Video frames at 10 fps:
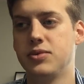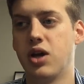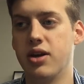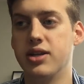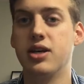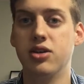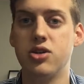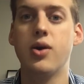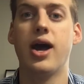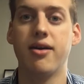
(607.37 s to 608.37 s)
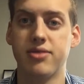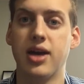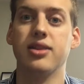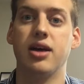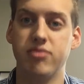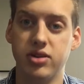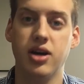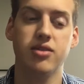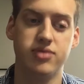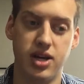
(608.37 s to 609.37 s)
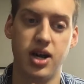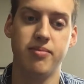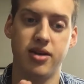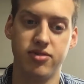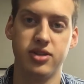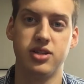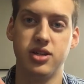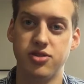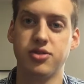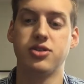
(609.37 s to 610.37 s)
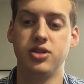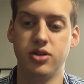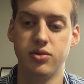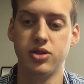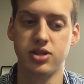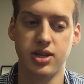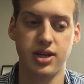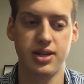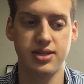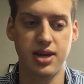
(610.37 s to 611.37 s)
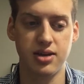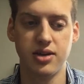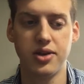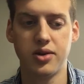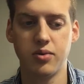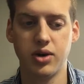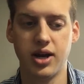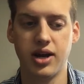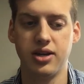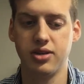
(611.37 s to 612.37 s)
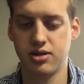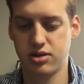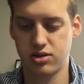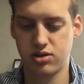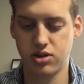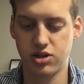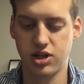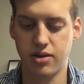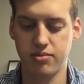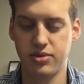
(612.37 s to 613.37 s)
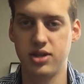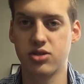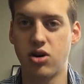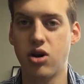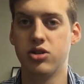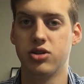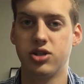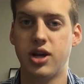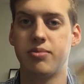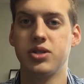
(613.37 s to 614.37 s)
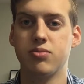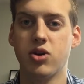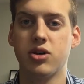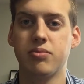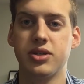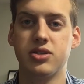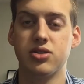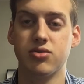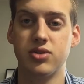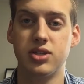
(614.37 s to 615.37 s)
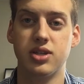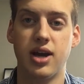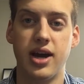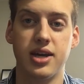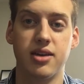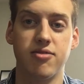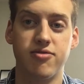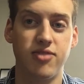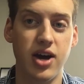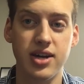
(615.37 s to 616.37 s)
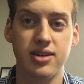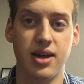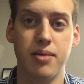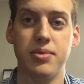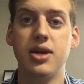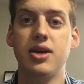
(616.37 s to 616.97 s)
Until you have that level of time, effort, and interest. Just like I said, when I search up these cards on Japanese marketplaces, the reason I can find them